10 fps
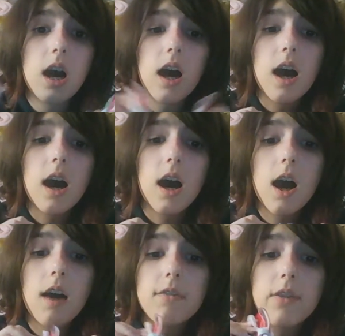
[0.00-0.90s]

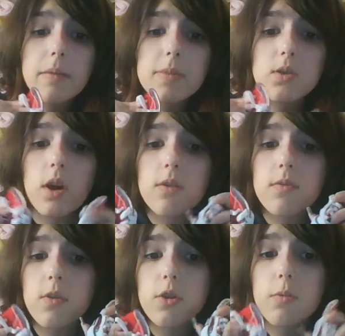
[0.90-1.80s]
off of Amazon
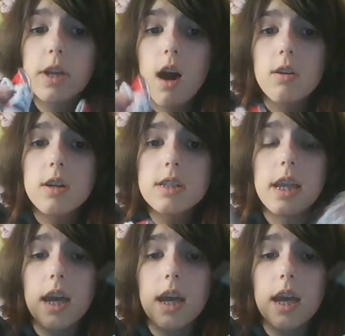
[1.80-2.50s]
for $3.